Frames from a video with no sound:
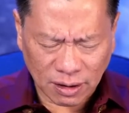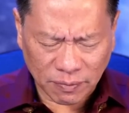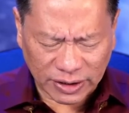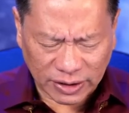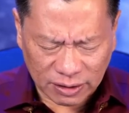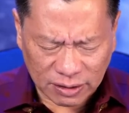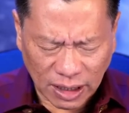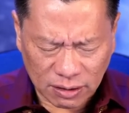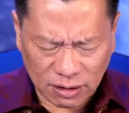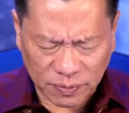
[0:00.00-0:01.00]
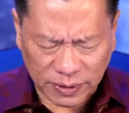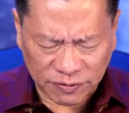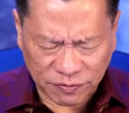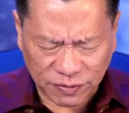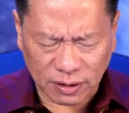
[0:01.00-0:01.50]
May the entire earth be
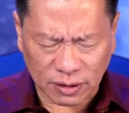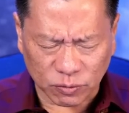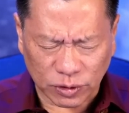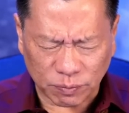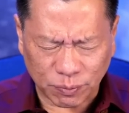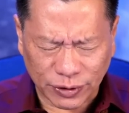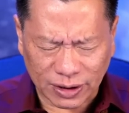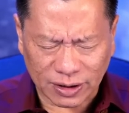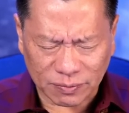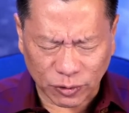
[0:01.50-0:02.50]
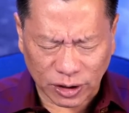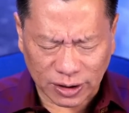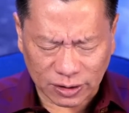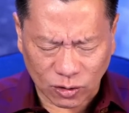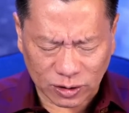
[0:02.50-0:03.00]
filled with brilliant,
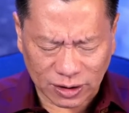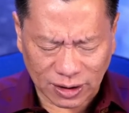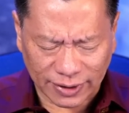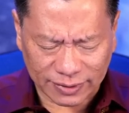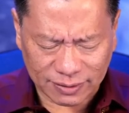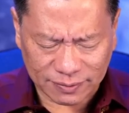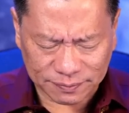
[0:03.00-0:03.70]
brilliant golden light.